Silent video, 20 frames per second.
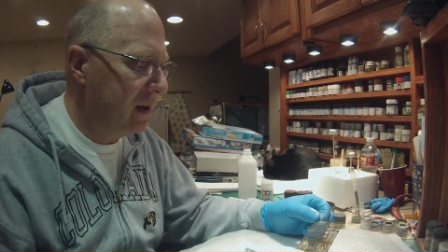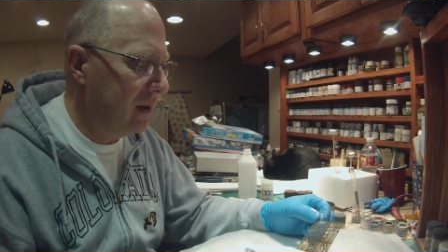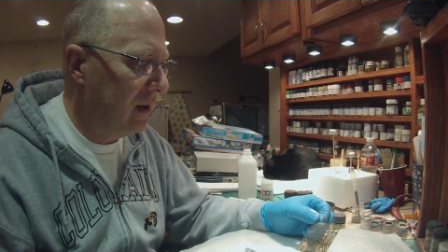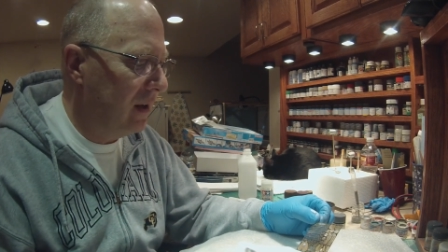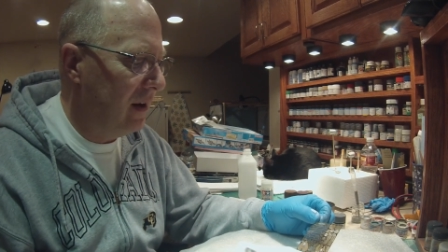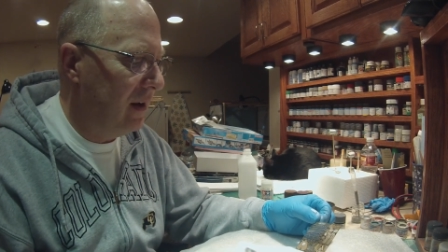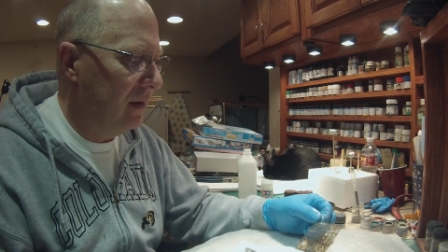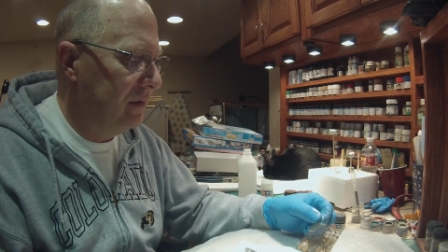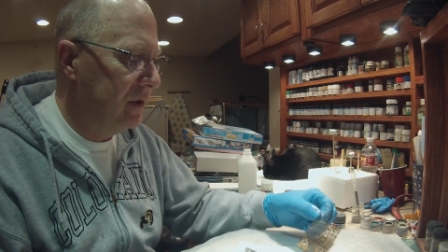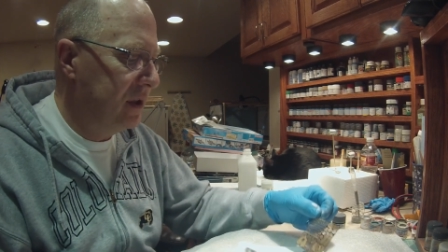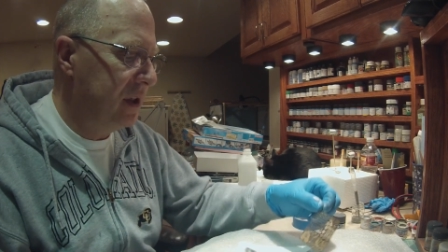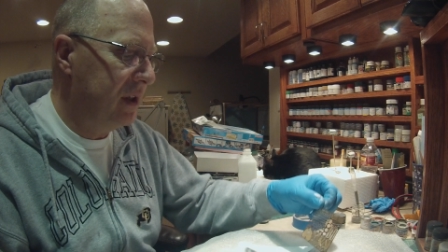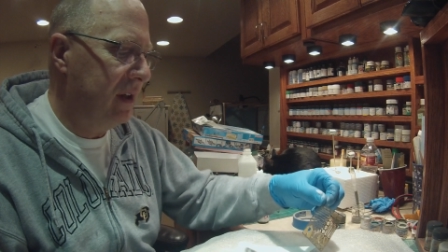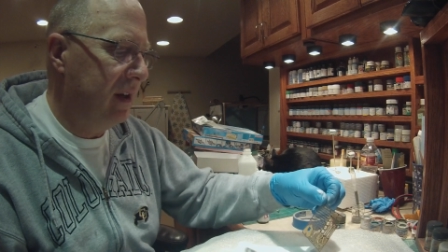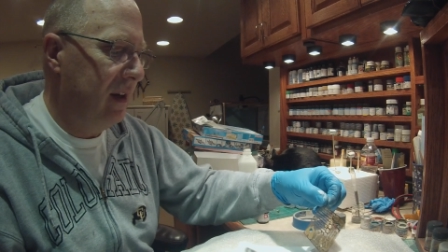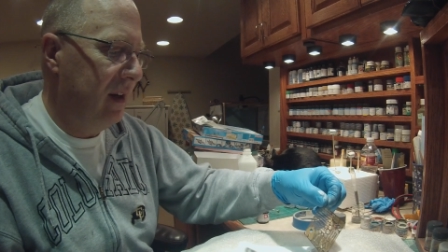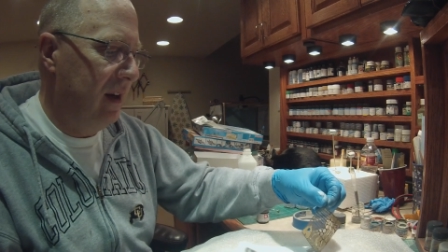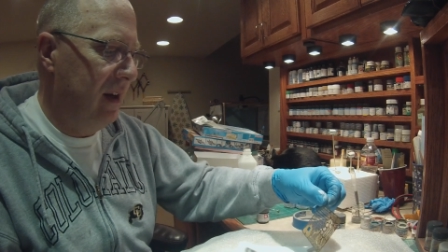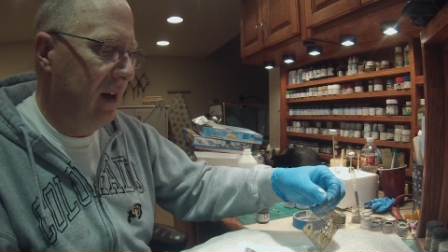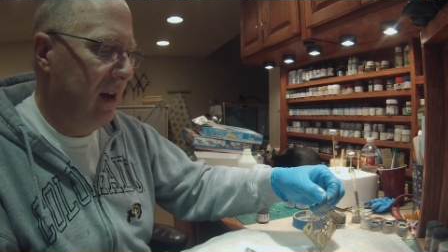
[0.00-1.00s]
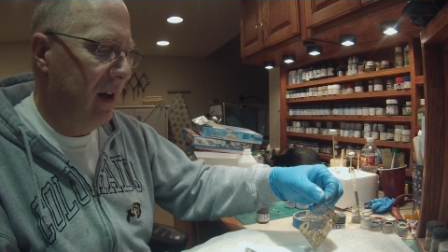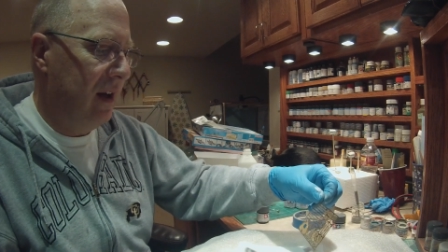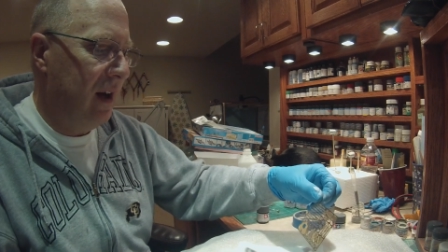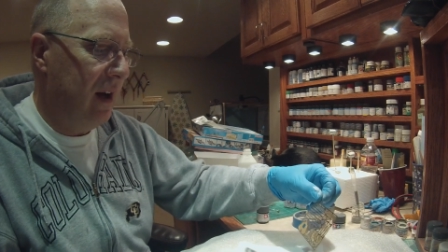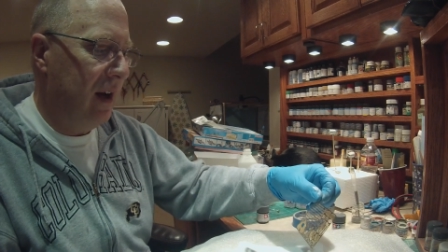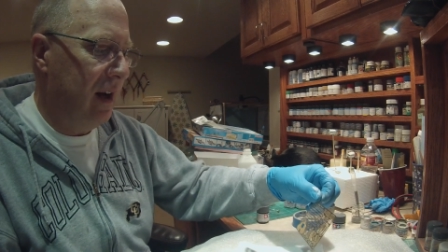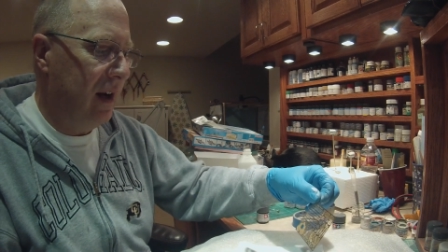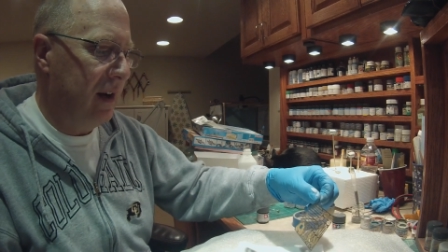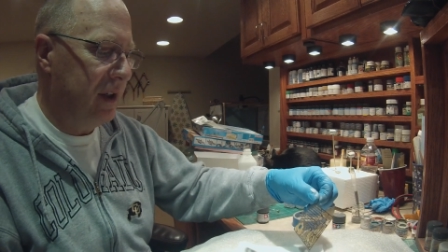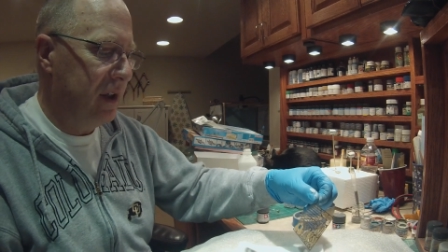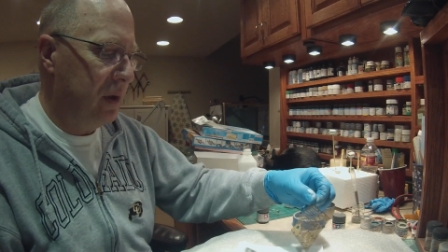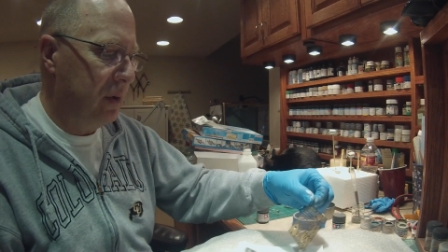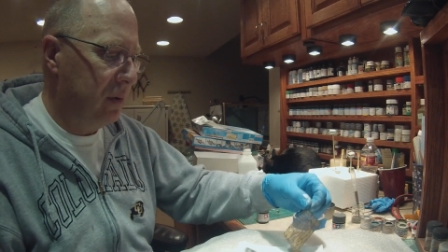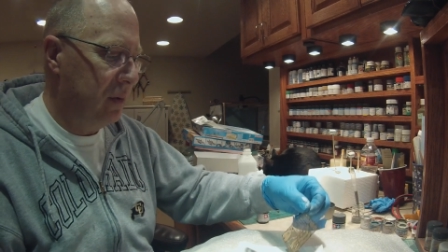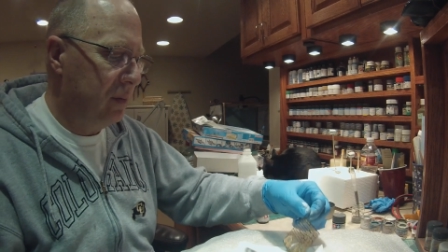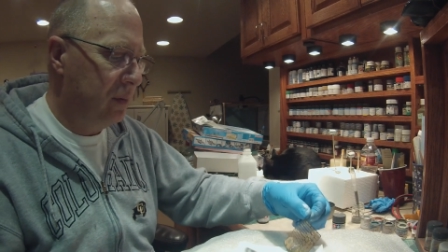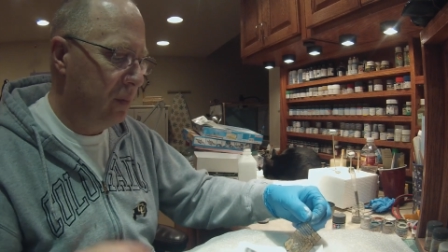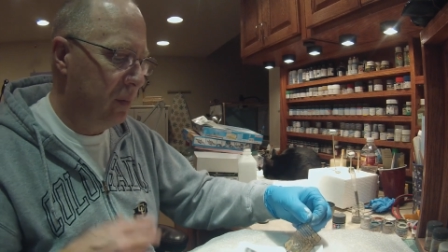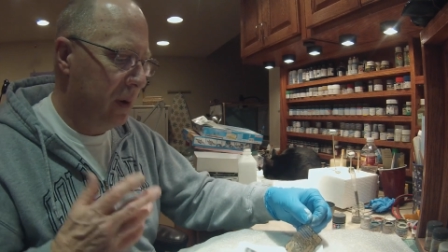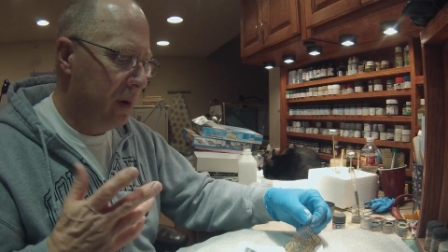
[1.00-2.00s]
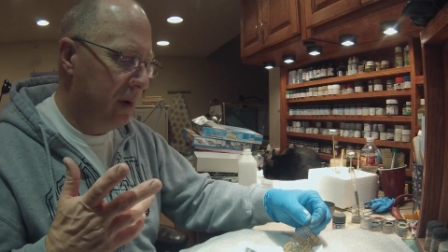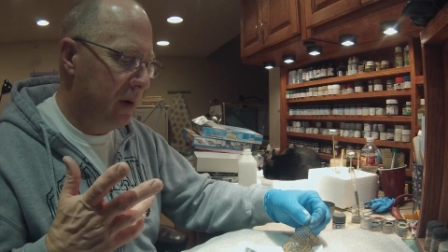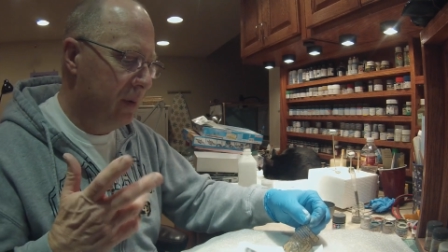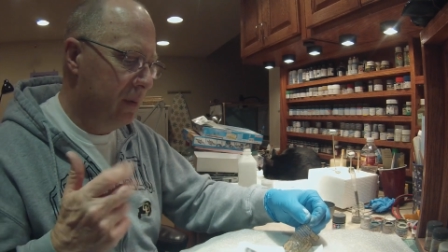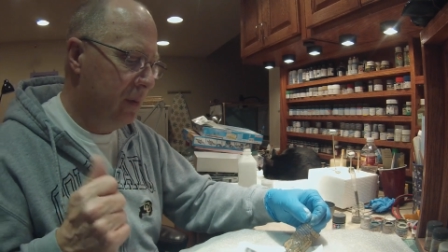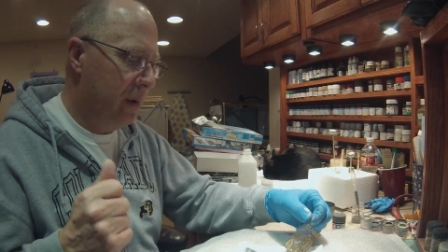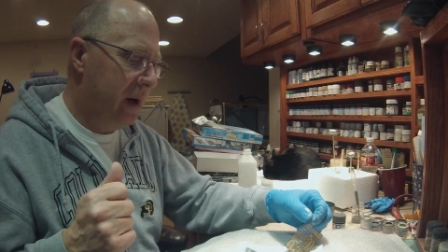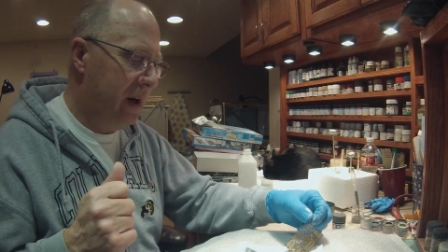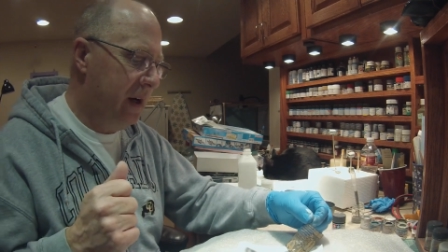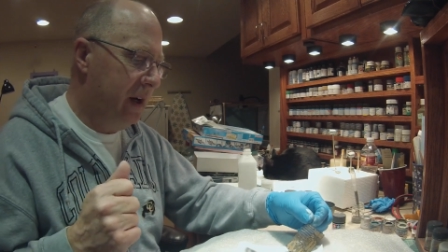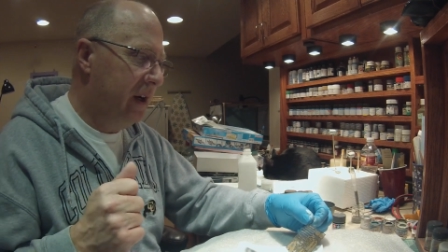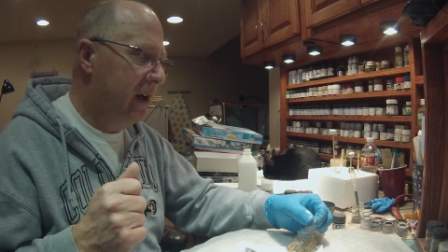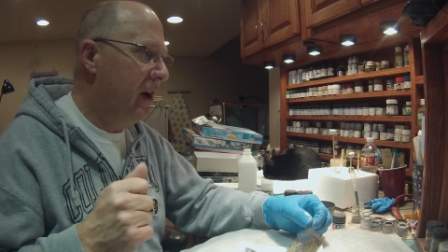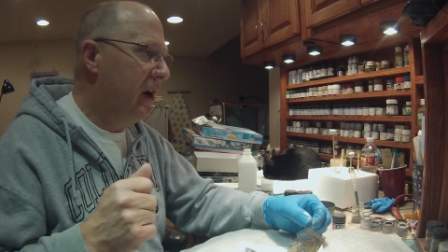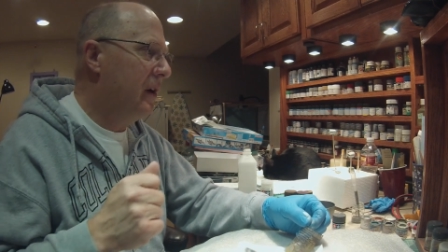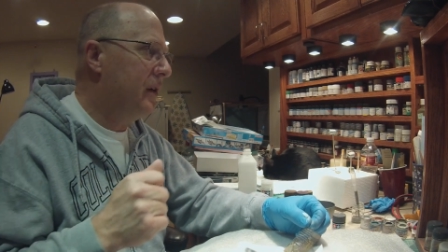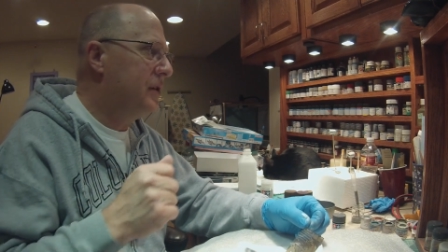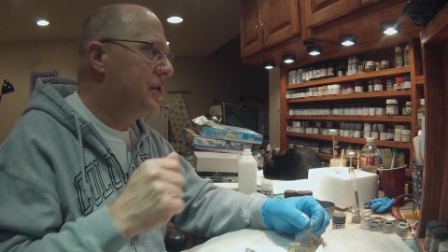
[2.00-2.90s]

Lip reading: gloves. So we're ready to go.